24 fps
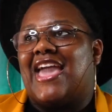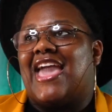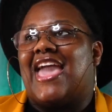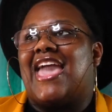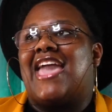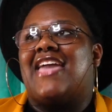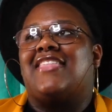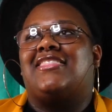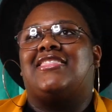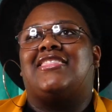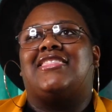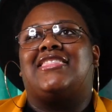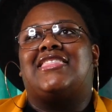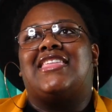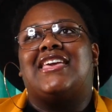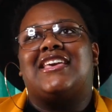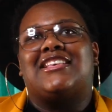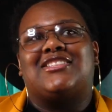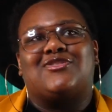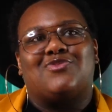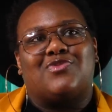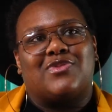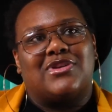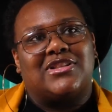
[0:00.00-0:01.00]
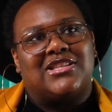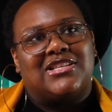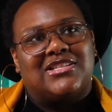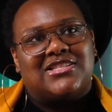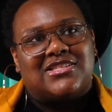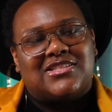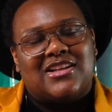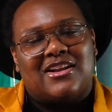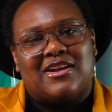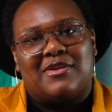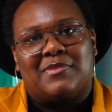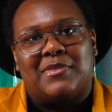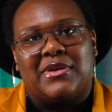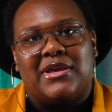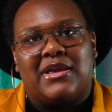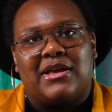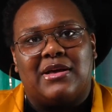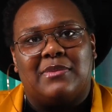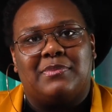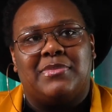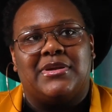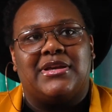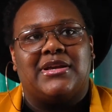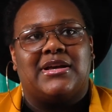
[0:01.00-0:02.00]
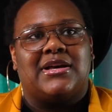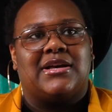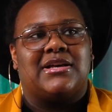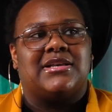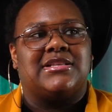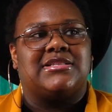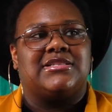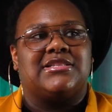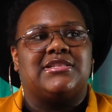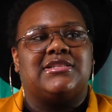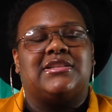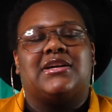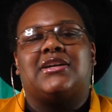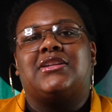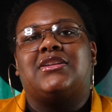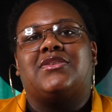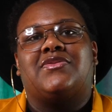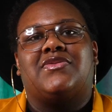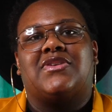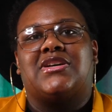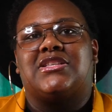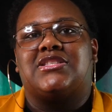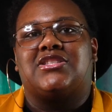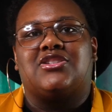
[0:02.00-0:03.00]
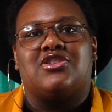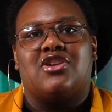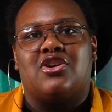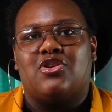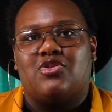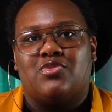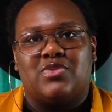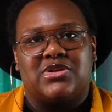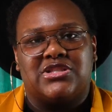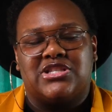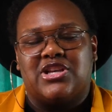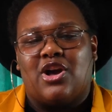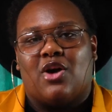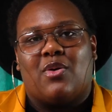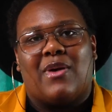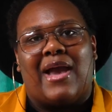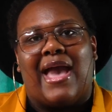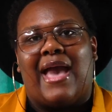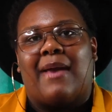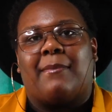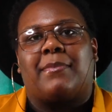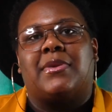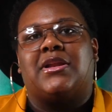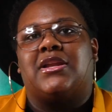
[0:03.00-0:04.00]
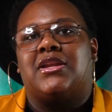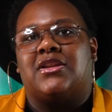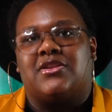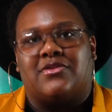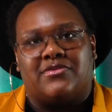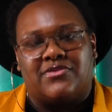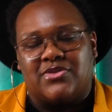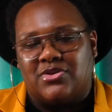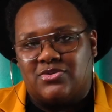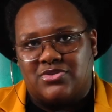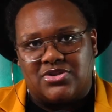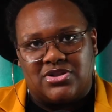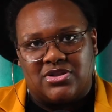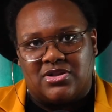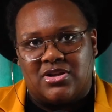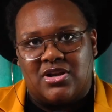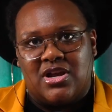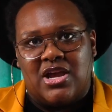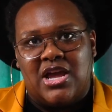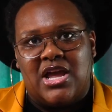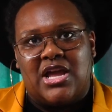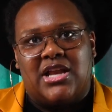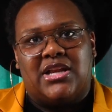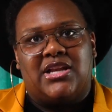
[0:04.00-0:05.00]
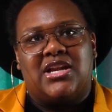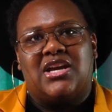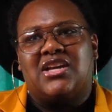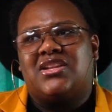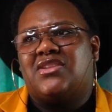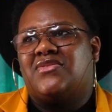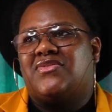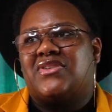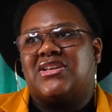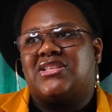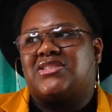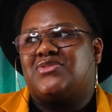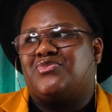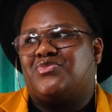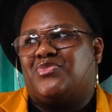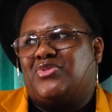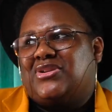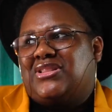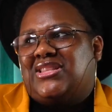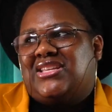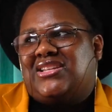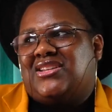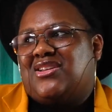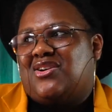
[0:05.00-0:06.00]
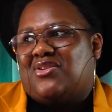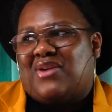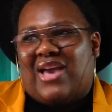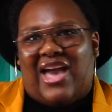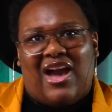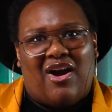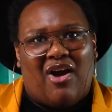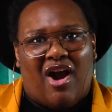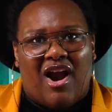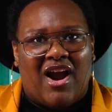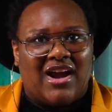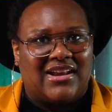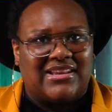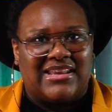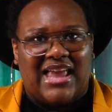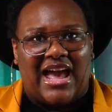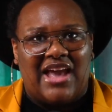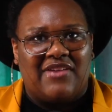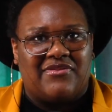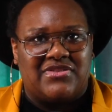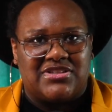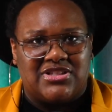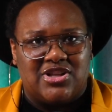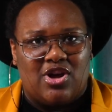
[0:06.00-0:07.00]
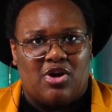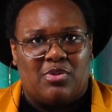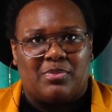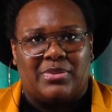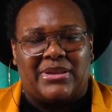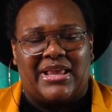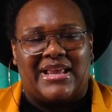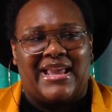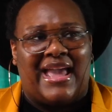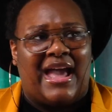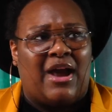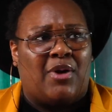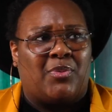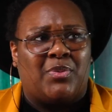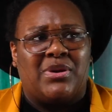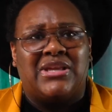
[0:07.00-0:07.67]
And this really stirred me up, because none of us know what's going to happen in the future. None of us really know how our life is going to play out.